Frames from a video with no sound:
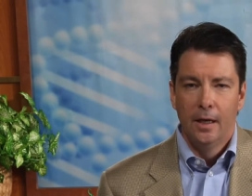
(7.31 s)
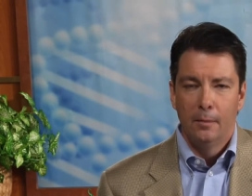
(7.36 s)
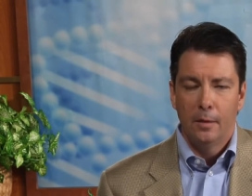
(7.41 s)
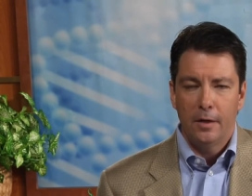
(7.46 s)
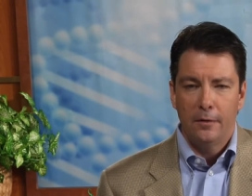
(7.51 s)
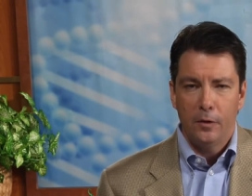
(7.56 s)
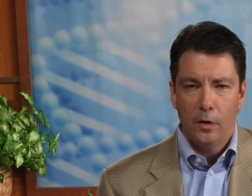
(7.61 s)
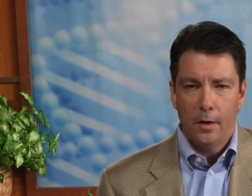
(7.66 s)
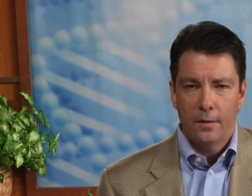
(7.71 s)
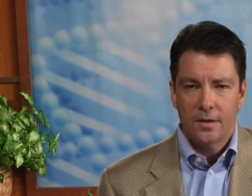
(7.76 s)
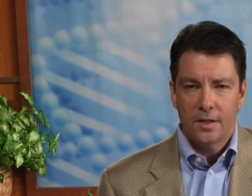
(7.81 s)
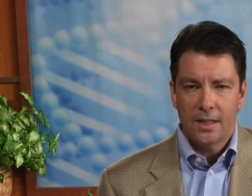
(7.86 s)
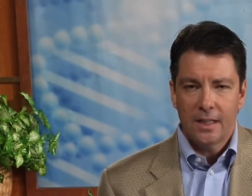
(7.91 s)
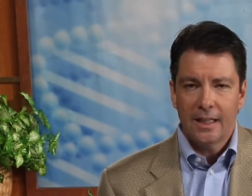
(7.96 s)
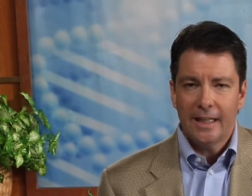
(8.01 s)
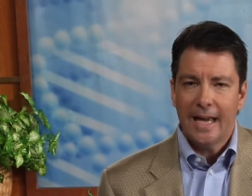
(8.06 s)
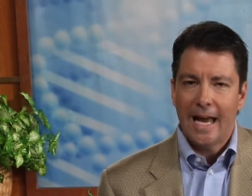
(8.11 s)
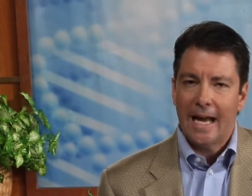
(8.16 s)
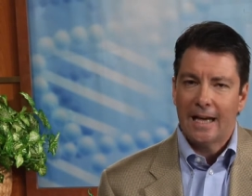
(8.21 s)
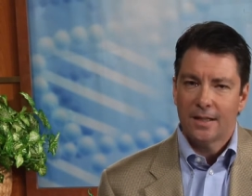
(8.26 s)
But if you have
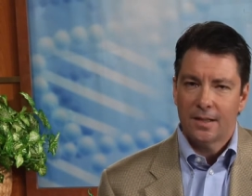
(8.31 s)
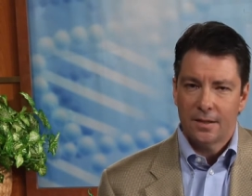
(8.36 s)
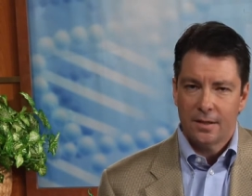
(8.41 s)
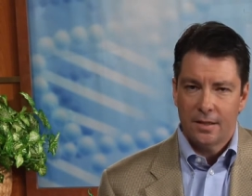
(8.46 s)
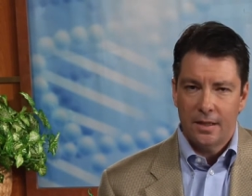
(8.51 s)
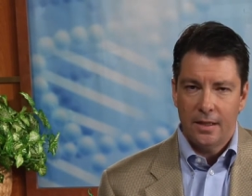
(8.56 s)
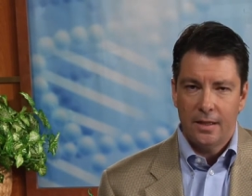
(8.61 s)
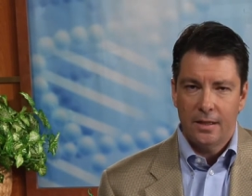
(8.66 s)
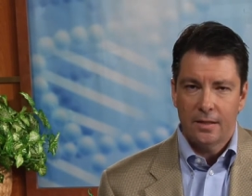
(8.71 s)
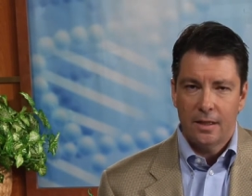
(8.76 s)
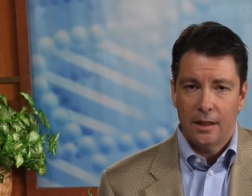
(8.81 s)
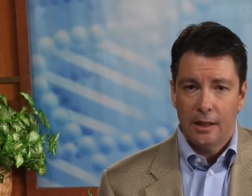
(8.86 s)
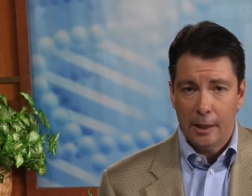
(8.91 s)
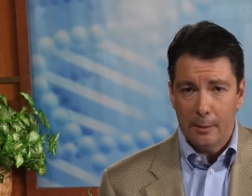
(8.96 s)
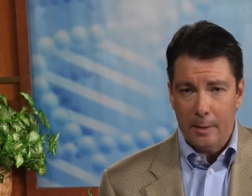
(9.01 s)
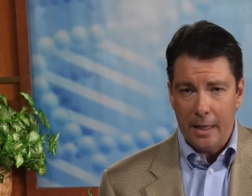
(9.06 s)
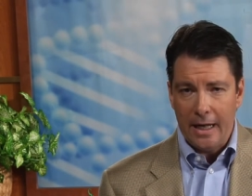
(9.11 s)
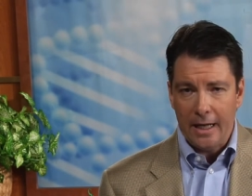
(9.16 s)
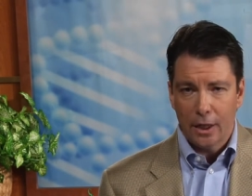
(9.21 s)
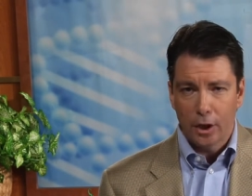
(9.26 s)
celiac disease,
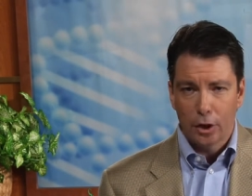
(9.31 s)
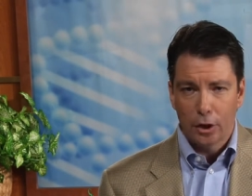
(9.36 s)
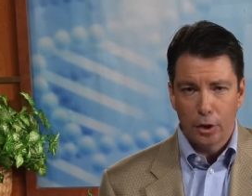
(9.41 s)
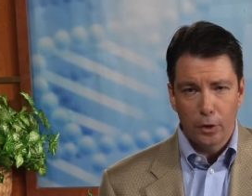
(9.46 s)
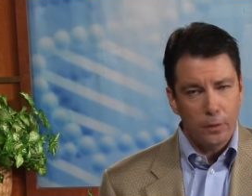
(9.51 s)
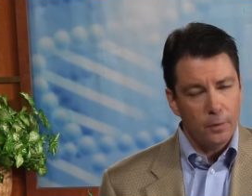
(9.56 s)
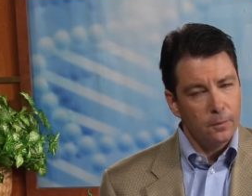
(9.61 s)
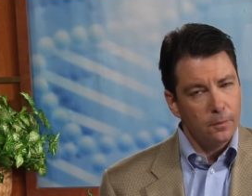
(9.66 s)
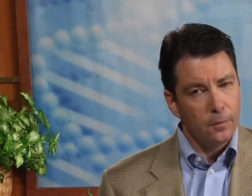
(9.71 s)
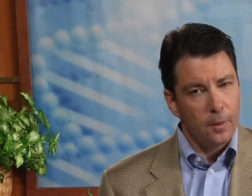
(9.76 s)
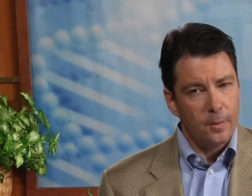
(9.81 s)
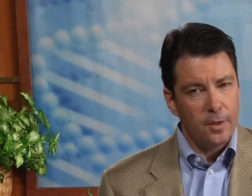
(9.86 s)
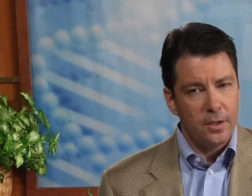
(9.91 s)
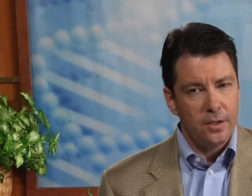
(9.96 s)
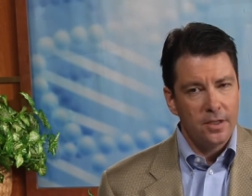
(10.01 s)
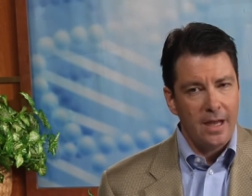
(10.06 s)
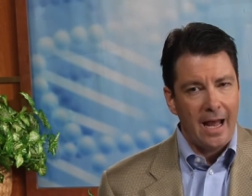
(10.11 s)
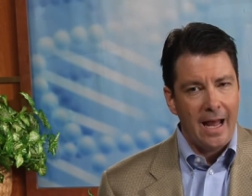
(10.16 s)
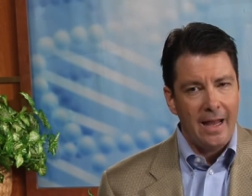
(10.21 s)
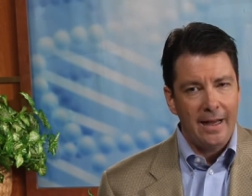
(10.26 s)
eliminating gluten from
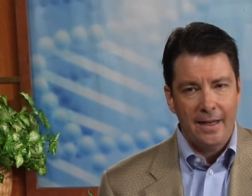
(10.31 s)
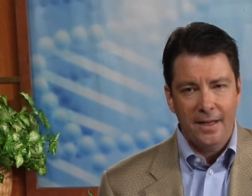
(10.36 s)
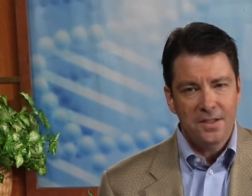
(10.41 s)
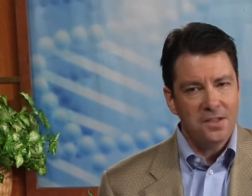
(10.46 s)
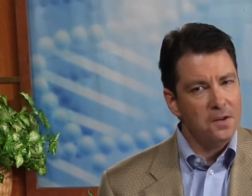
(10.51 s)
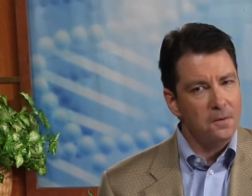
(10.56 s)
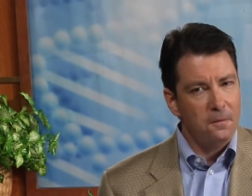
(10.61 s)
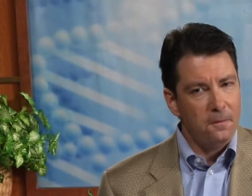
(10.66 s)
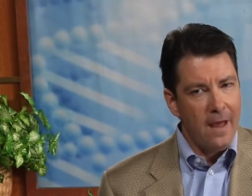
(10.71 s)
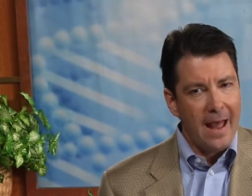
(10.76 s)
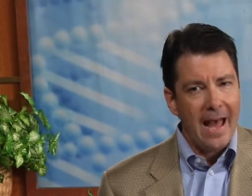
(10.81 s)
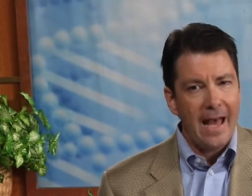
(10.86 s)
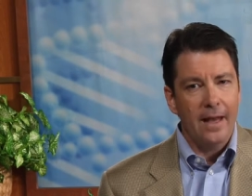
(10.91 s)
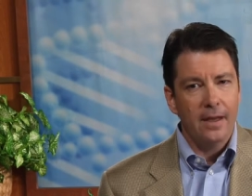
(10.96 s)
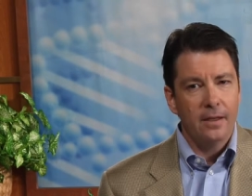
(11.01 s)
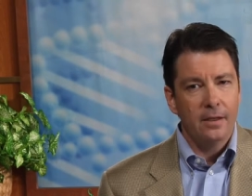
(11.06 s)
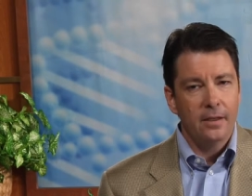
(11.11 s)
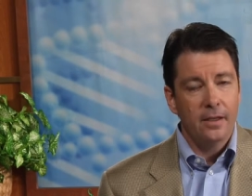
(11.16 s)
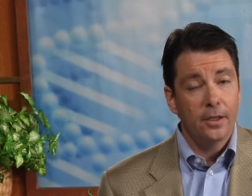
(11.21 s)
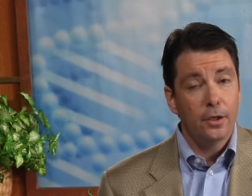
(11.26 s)
your diet isn't a
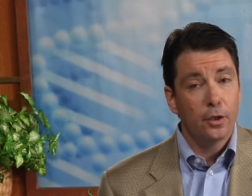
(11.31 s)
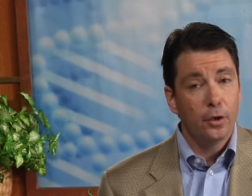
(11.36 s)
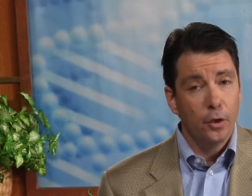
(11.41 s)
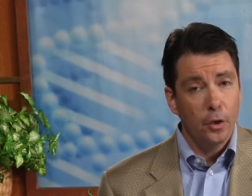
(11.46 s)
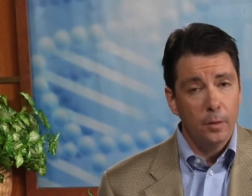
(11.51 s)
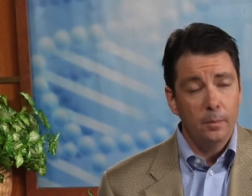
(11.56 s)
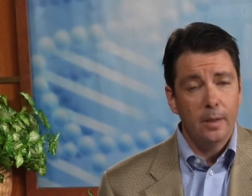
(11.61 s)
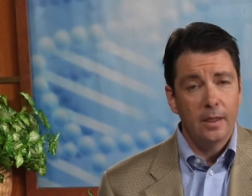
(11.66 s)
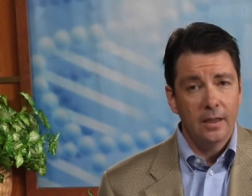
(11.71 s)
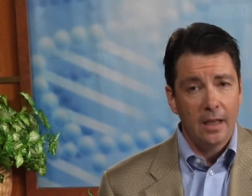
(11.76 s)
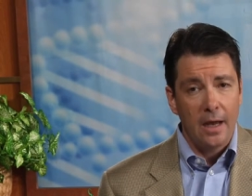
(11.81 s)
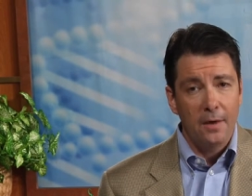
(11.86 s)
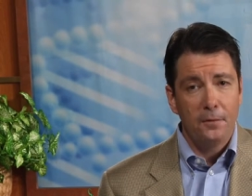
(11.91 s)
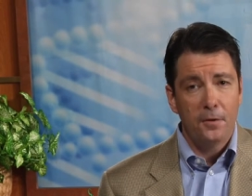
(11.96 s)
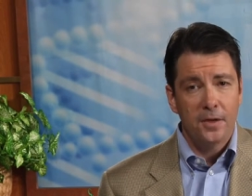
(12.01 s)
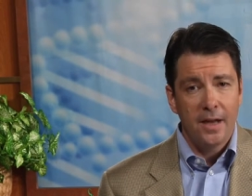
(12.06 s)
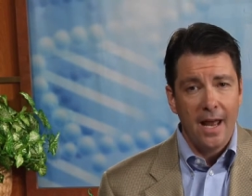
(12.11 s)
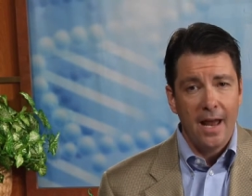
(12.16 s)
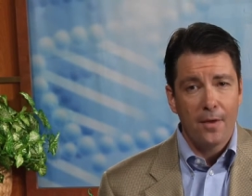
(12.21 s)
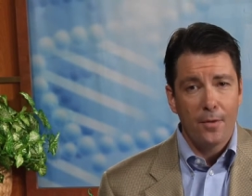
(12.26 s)
fad. It could be life
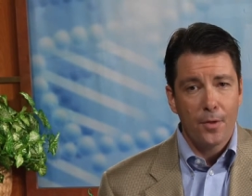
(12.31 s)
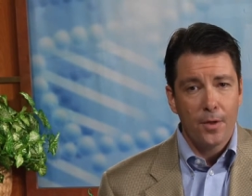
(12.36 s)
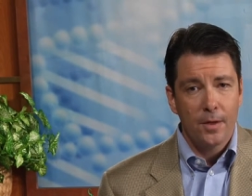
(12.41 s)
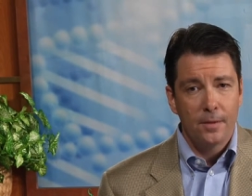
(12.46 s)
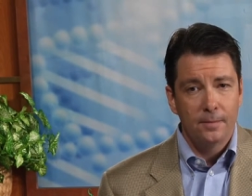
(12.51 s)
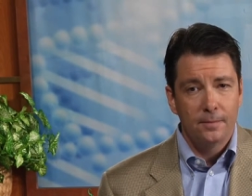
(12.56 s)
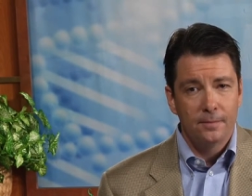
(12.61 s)
or death.